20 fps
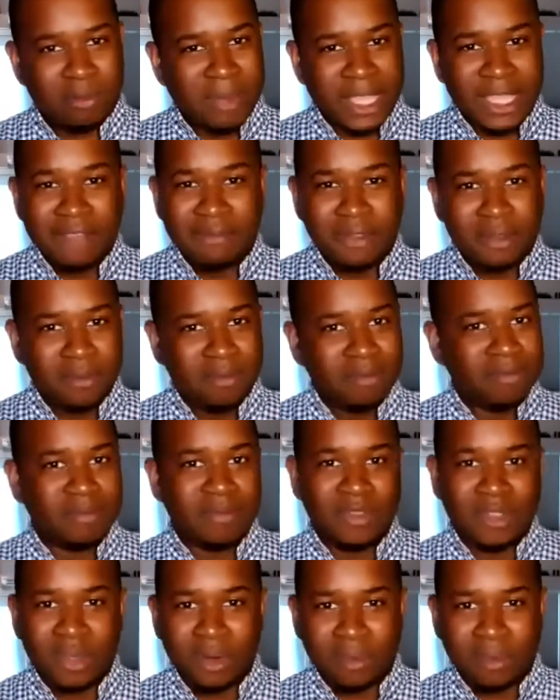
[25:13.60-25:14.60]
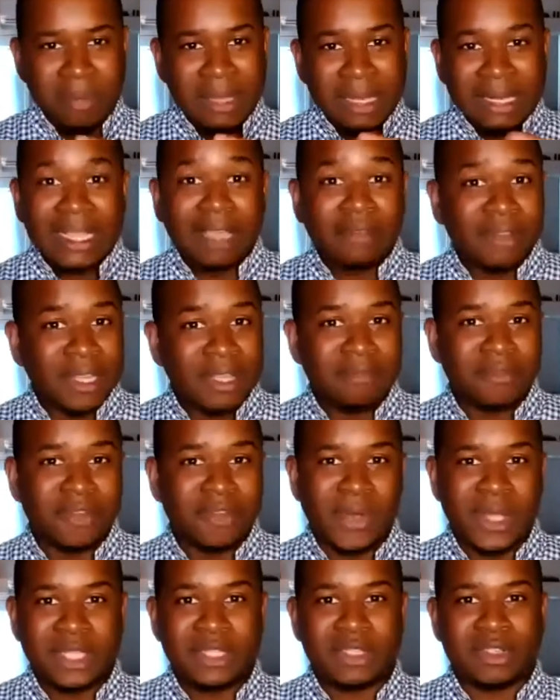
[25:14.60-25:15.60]
even mid-level
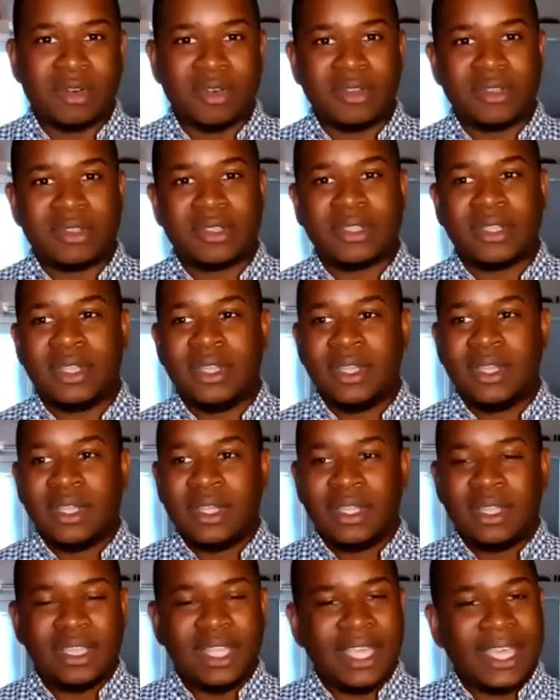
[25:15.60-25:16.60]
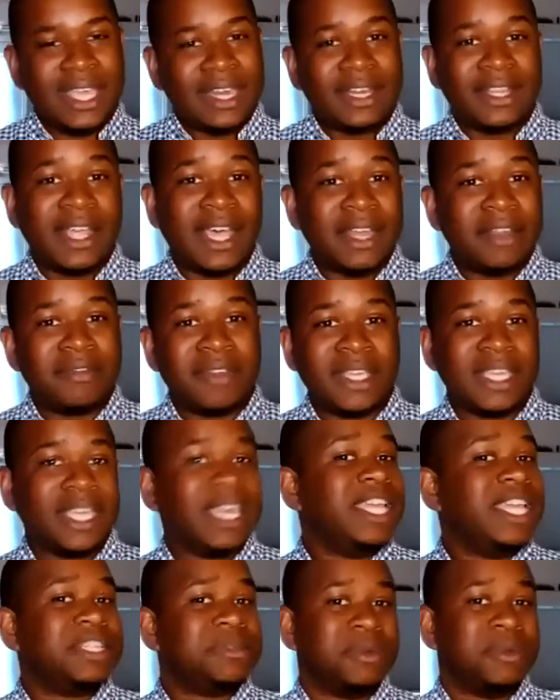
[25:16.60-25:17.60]
influencers, they get a lot of
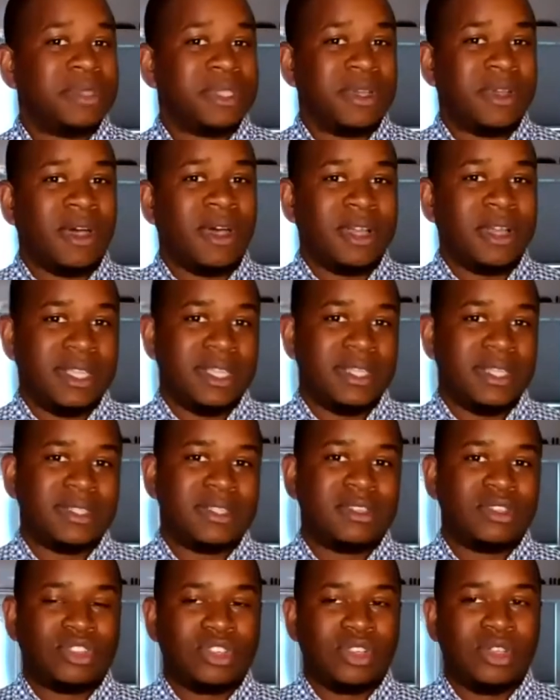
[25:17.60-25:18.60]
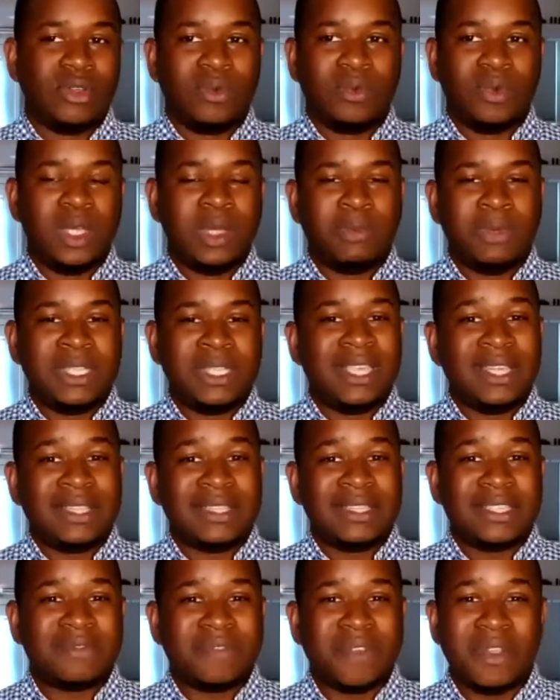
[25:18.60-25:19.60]
engagement with their audience. So we take
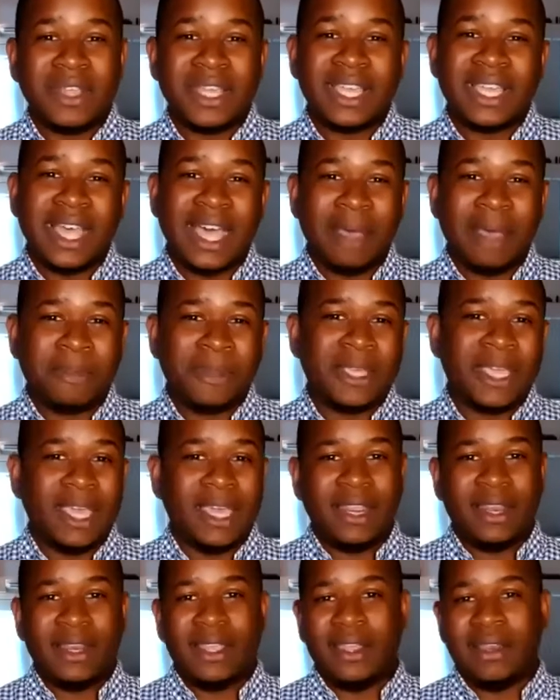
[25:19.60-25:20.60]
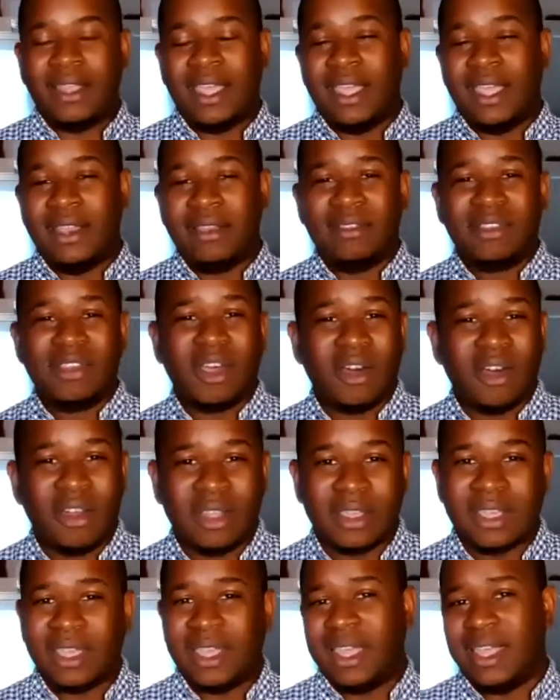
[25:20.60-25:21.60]
this very complicated and
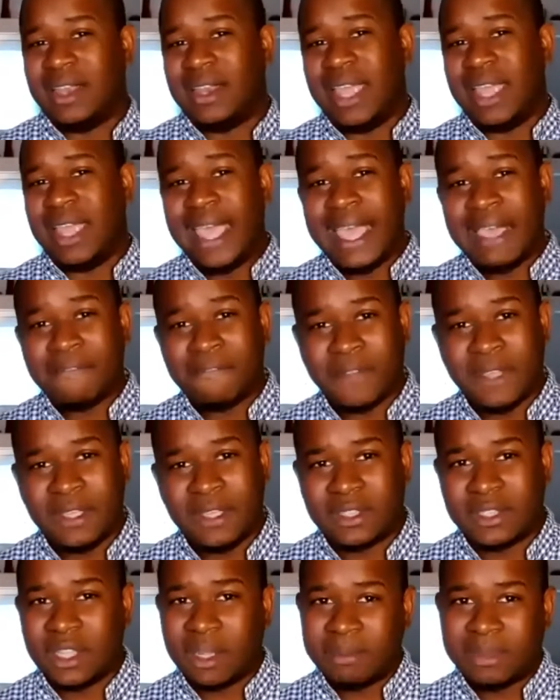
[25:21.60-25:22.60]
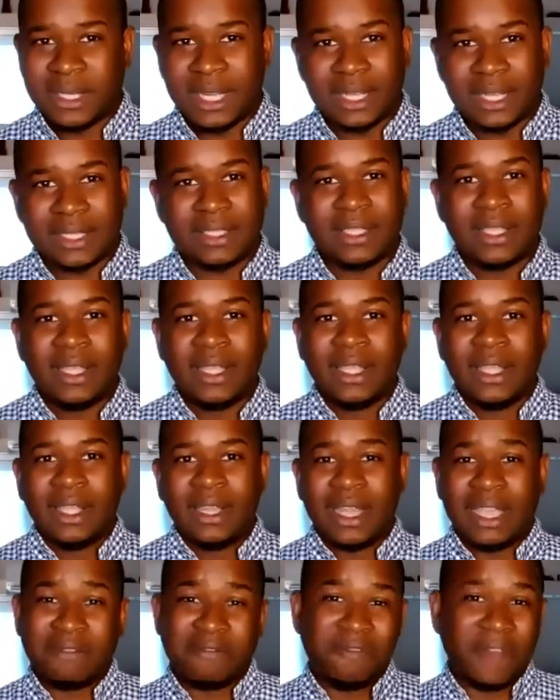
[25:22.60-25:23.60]
dark and heavy subject
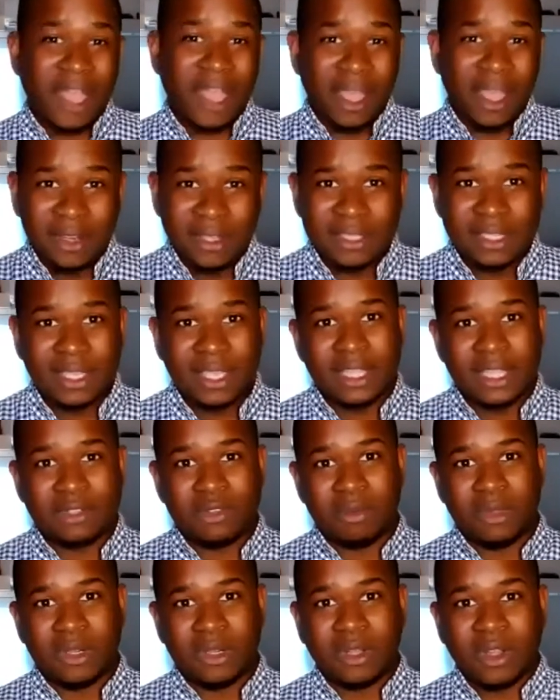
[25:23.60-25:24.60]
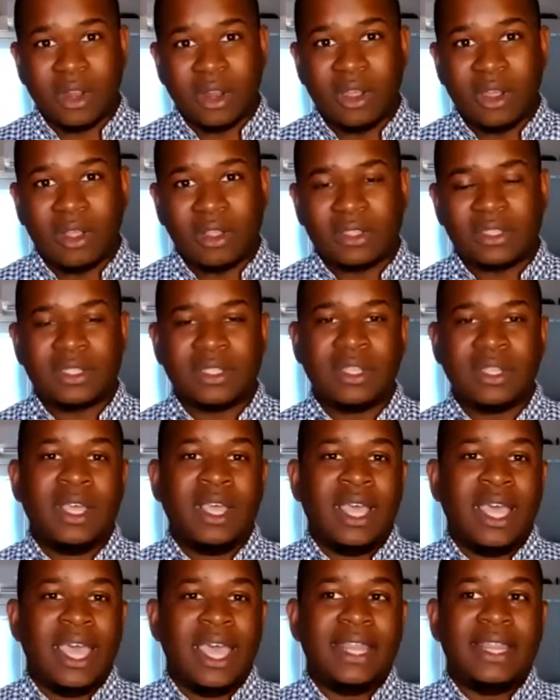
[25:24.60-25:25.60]
like violence against women and girls,
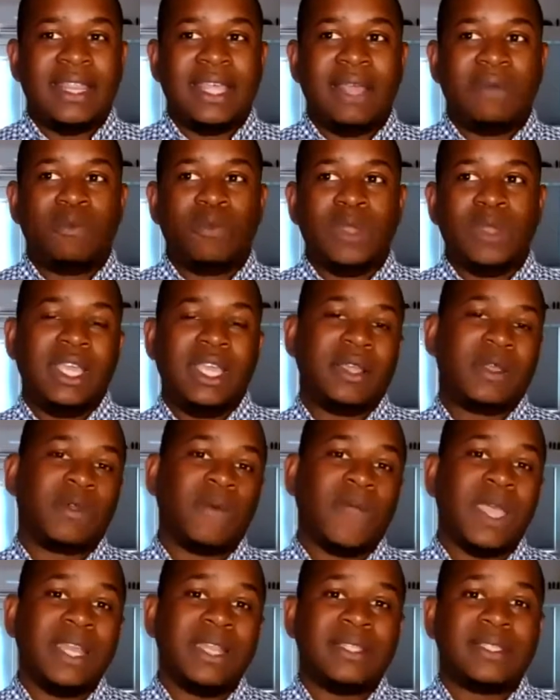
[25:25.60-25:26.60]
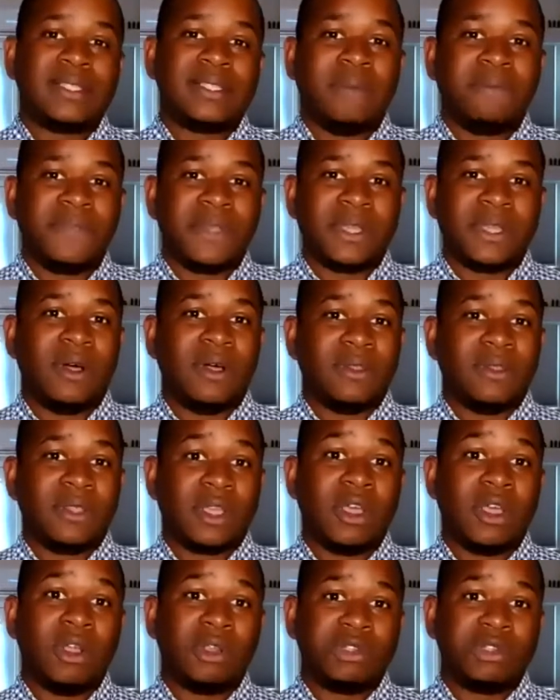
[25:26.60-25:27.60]
and then we created something called a
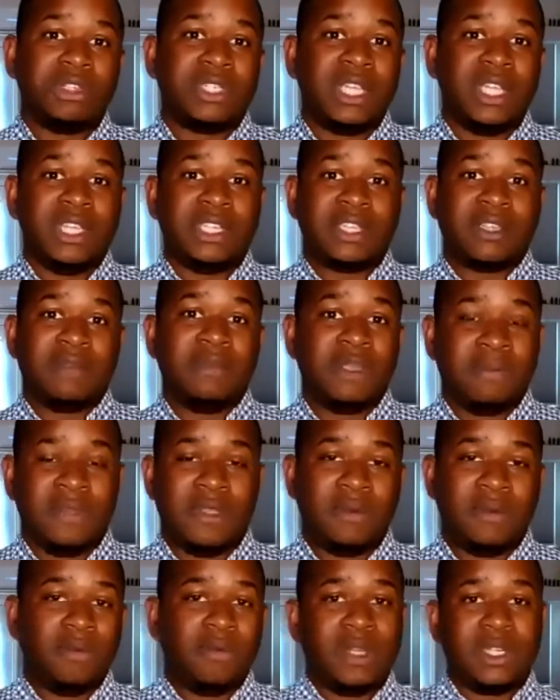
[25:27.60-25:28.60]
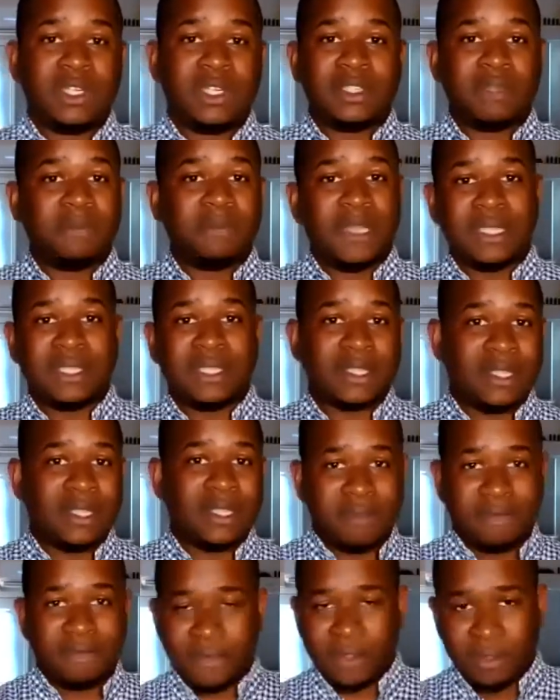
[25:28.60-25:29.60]
culture change commitment, which is
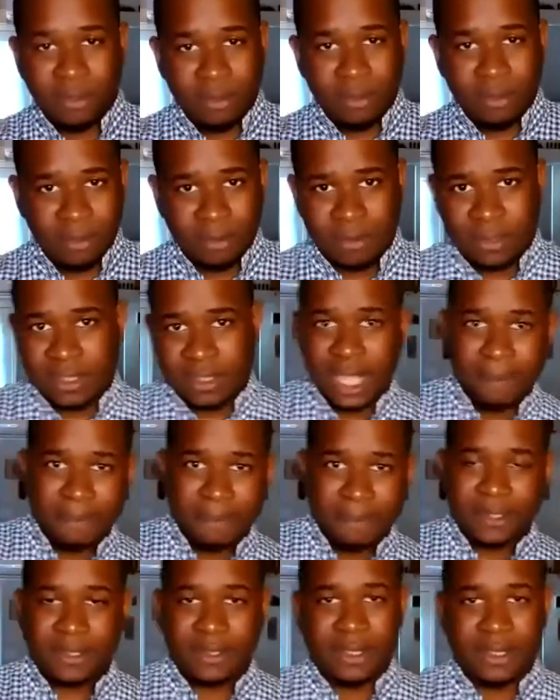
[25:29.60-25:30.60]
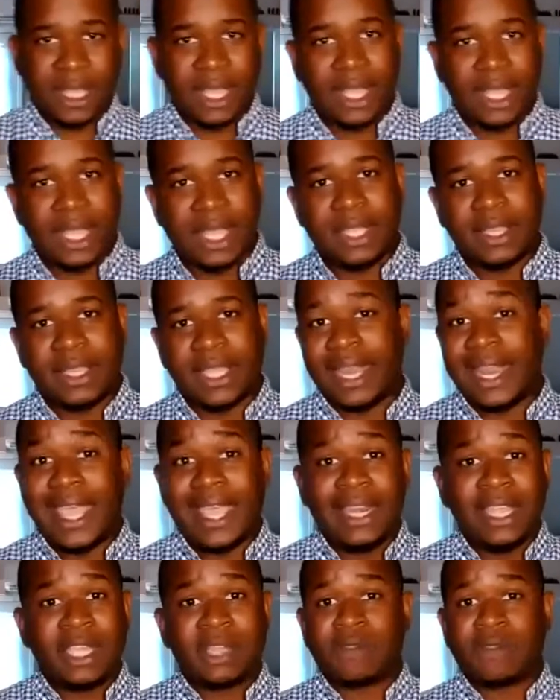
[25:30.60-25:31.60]
basically a few steps that
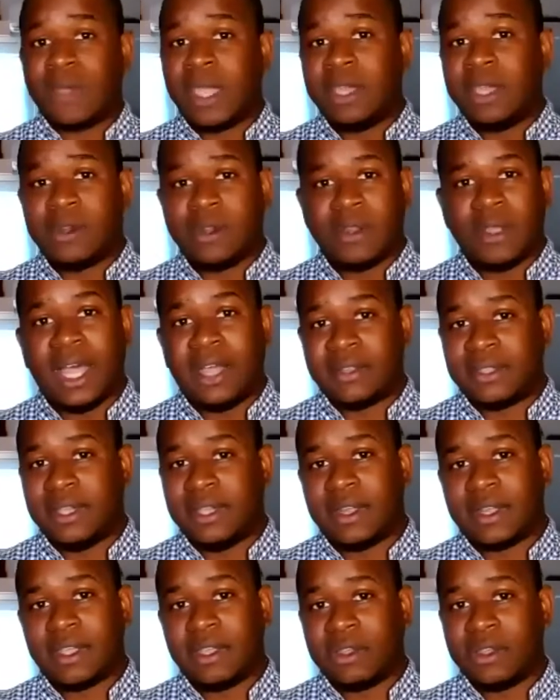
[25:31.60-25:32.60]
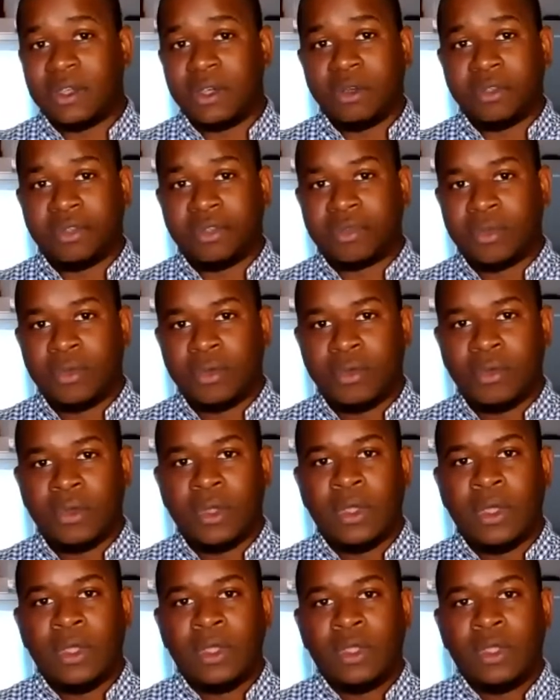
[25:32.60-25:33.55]
any creator out there can go through.